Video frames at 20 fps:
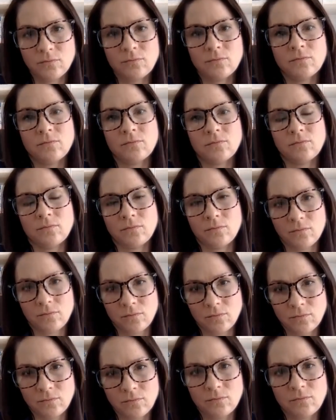
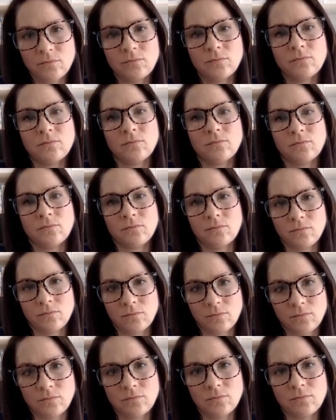
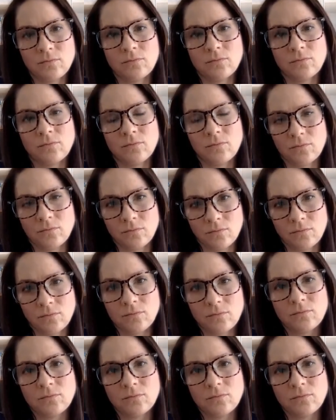No words are spoken by the person on screen.